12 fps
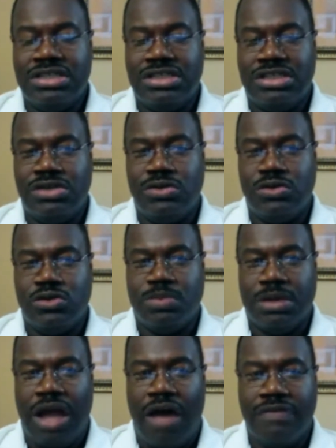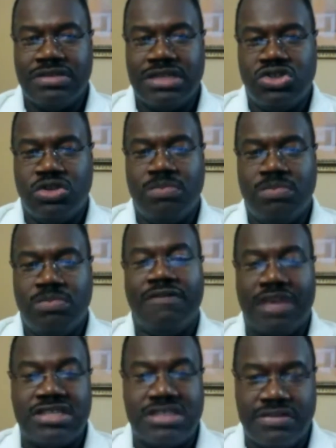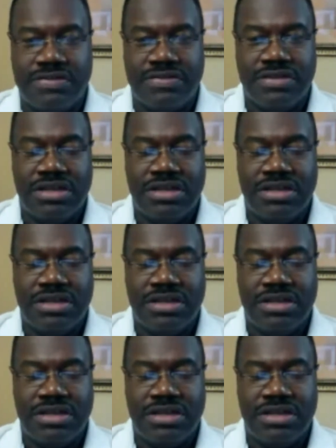use, but obviously it shouldn't be offensive.